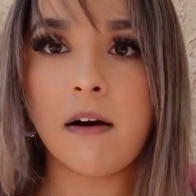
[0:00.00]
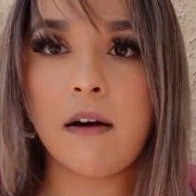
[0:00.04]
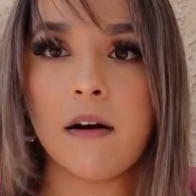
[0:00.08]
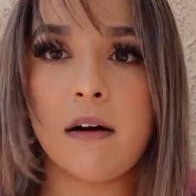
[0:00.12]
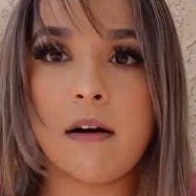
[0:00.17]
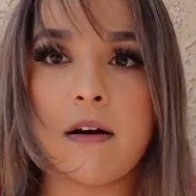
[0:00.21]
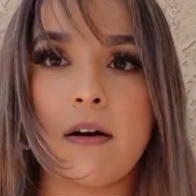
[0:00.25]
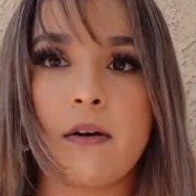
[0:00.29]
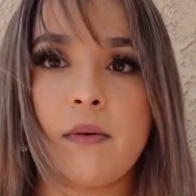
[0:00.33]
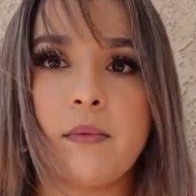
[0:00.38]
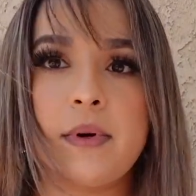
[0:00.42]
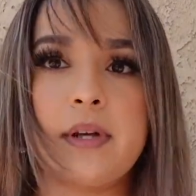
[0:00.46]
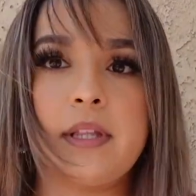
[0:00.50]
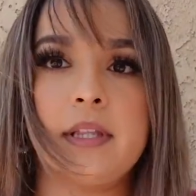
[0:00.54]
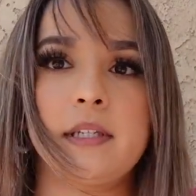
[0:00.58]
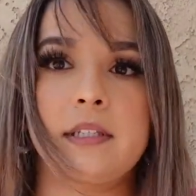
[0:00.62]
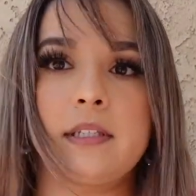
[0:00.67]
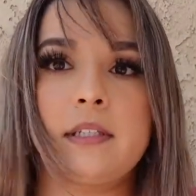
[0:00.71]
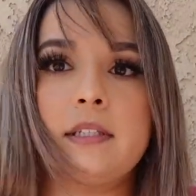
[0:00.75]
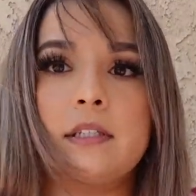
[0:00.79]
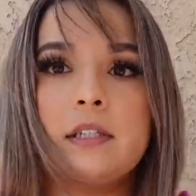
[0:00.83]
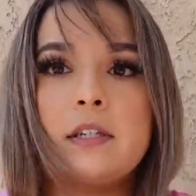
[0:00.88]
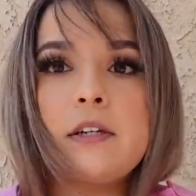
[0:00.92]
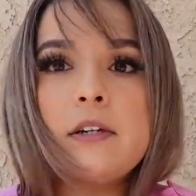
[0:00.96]
This is a
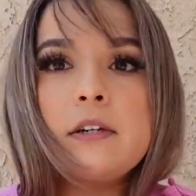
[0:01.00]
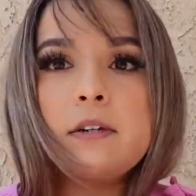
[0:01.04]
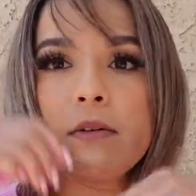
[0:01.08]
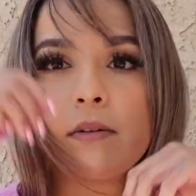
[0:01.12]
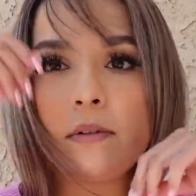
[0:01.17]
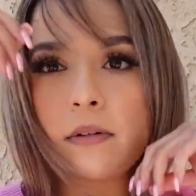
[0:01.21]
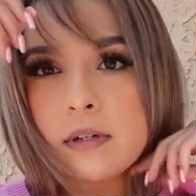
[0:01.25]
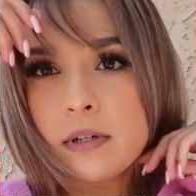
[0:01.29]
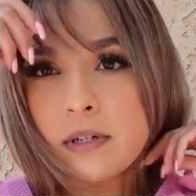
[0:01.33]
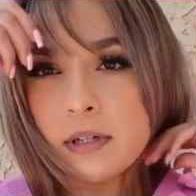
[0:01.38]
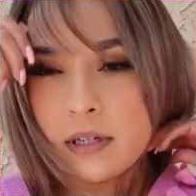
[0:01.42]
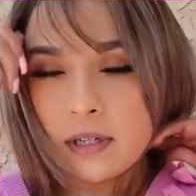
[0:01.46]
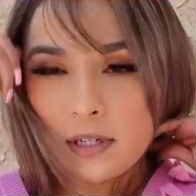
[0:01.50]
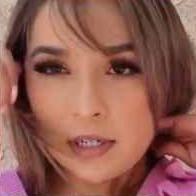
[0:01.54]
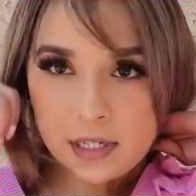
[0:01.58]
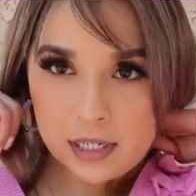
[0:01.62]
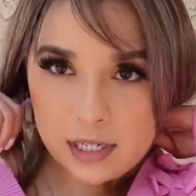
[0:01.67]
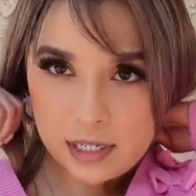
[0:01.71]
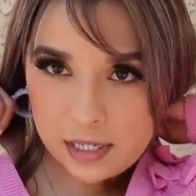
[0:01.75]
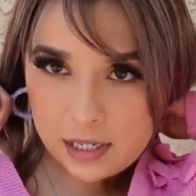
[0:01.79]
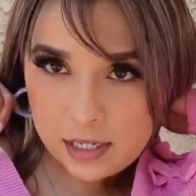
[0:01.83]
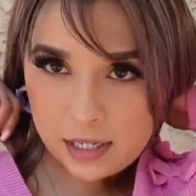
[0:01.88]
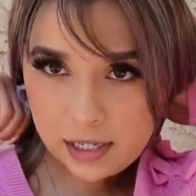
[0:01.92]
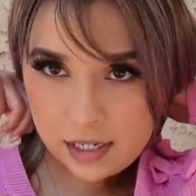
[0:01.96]
size
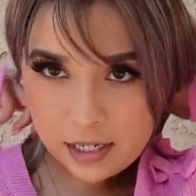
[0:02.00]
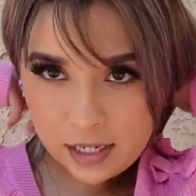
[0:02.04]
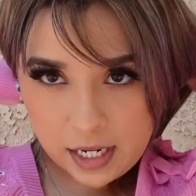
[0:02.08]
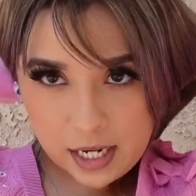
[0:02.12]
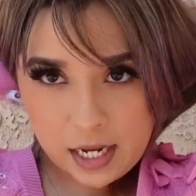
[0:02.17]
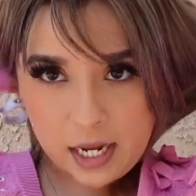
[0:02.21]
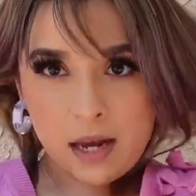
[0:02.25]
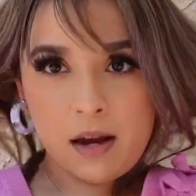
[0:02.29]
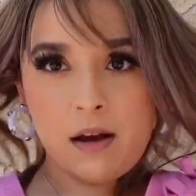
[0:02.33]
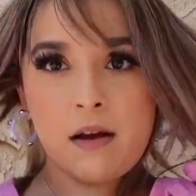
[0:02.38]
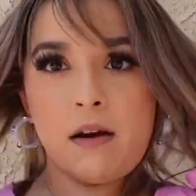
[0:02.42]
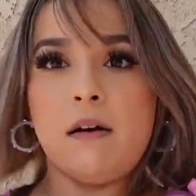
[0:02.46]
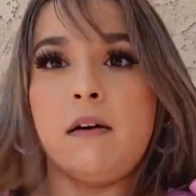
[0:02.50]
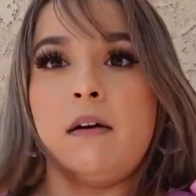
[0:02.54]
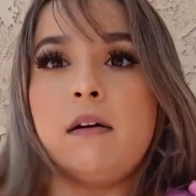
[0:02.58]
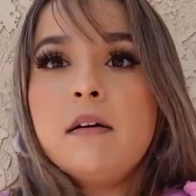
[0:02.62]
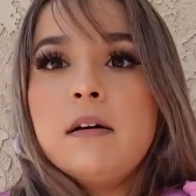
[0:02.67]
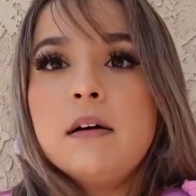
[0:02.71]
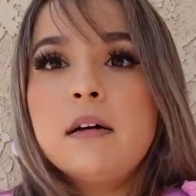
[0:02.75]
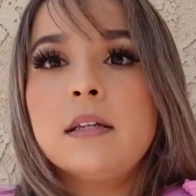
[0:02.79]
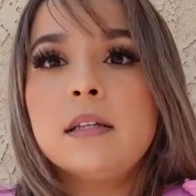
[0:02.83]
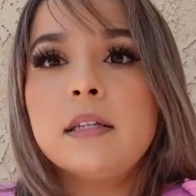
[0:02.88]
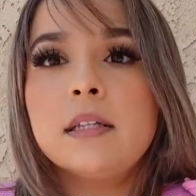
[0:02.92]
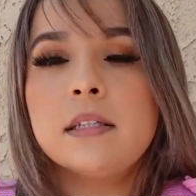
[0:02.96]
16,
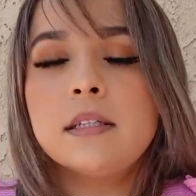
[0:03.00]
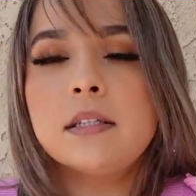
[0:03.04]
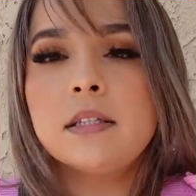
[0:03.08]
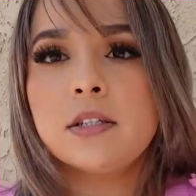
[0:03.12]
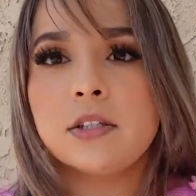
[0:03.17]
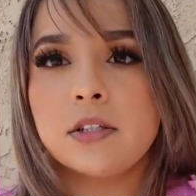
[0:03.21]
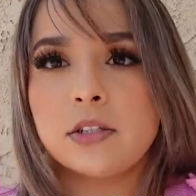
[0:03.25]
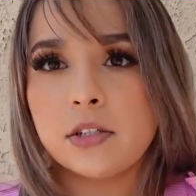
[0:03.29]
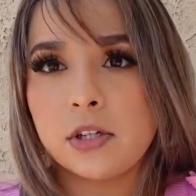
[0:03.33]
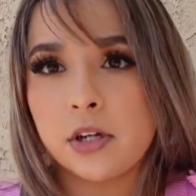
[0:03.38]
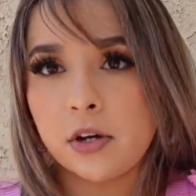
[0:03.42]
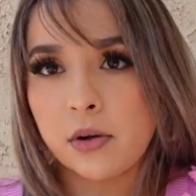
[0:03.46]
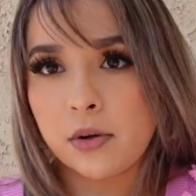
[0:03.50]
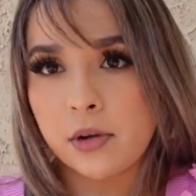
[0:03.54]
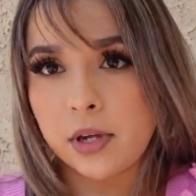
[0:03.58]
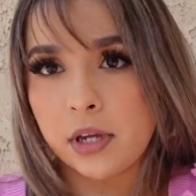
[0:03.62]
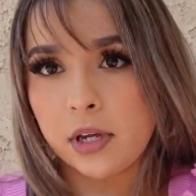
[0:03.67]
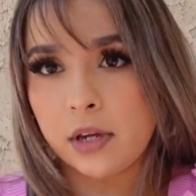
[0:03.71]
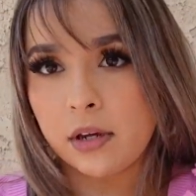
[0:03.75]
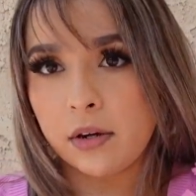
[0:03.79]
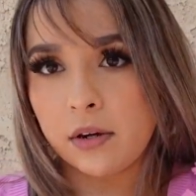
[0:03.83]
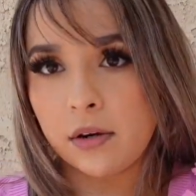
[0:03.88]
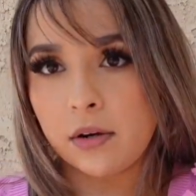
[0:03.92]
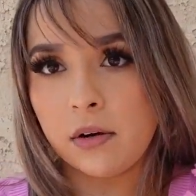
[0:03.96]
and it has
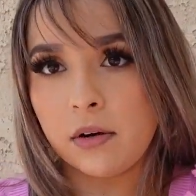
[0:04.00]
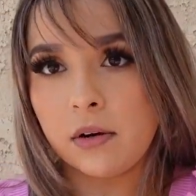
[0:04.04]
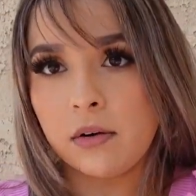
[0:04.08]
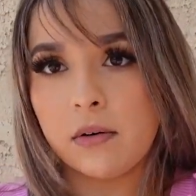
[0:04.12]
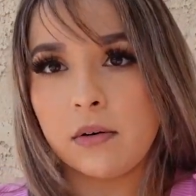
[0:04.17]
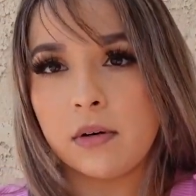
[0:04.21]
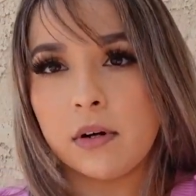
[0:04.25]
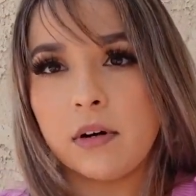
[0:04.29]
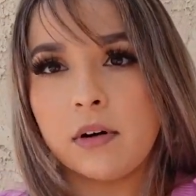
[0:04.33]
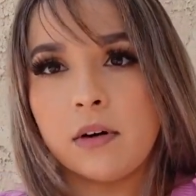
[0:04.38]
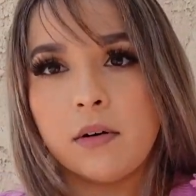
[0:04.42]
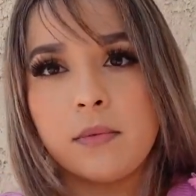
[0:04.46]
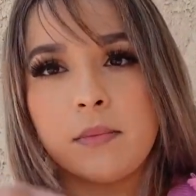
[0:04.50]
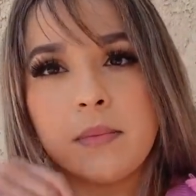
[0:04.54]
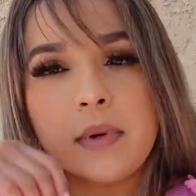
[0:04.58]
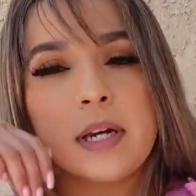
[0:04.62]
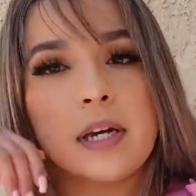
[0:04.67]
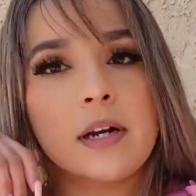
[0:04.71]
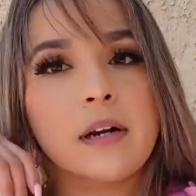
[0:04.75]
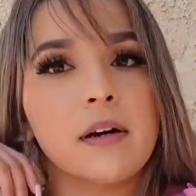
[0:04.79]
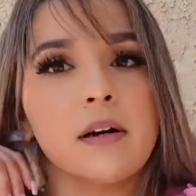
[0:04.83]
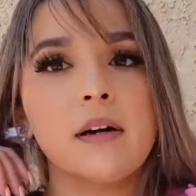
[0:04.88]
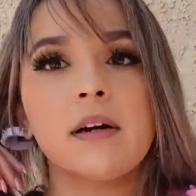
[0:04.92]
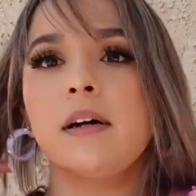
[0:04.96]
these
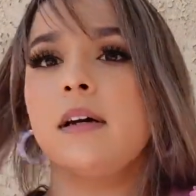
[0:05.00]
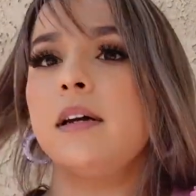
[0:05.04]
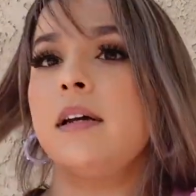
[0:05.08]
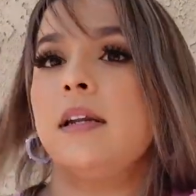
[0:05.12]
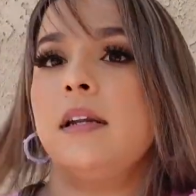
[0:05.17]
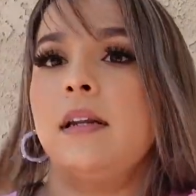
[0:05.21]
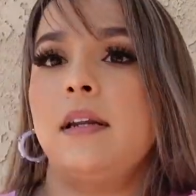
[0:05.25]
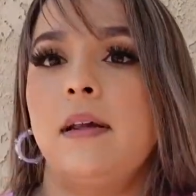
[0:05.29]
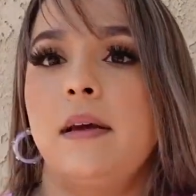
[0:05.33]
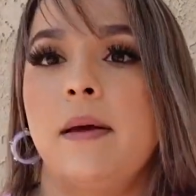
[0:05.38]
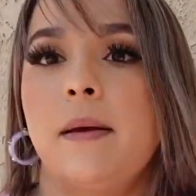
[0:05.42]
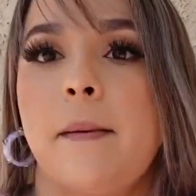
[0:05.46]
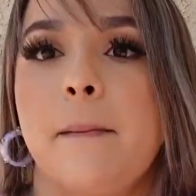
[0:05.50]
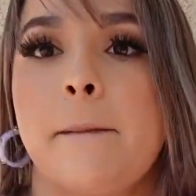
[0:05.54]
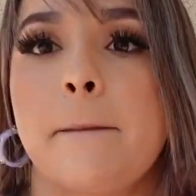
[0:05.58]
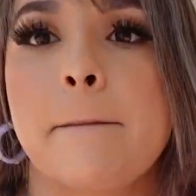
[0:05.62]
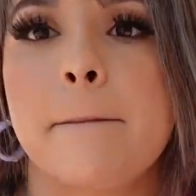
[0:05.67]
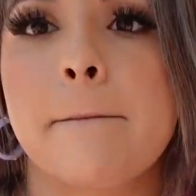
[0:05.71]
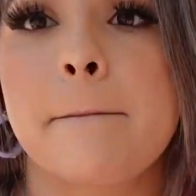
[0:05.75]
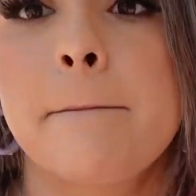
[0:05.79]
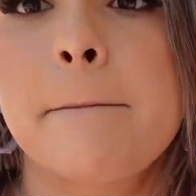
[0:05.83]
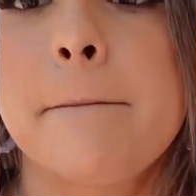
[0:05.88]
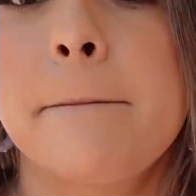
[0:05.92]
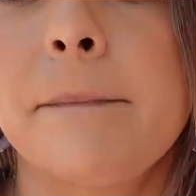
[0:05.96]
beautiful 2 bows on
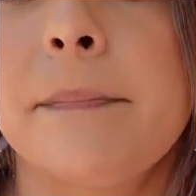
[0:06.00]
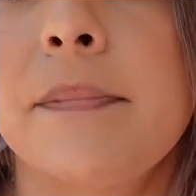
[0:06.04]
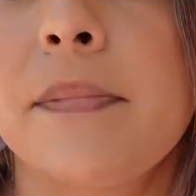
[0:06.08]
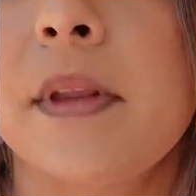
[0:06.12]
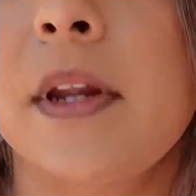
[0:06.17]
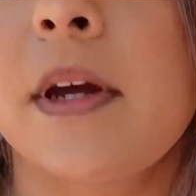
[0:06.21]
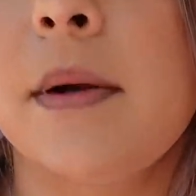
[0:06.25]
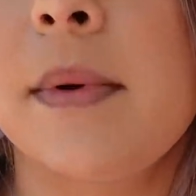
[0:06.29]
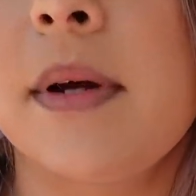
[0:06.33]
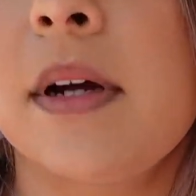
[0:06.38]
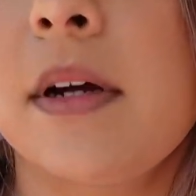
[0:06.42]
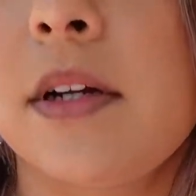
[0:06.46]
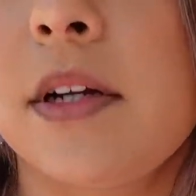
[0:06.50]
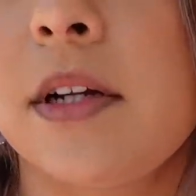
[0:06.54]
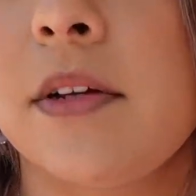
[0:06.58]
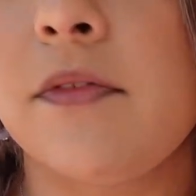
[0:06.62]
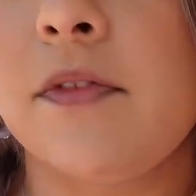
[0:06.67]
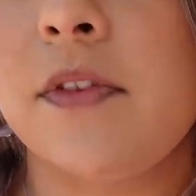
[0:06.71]
this side, and then it has